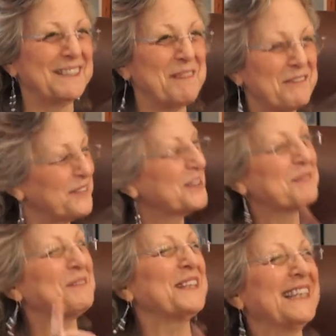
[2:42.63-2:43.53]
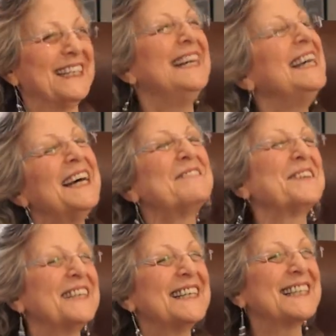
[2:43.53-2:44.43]
It's my first book and
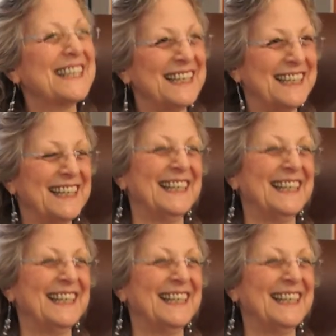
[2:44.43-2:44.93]
very exciting.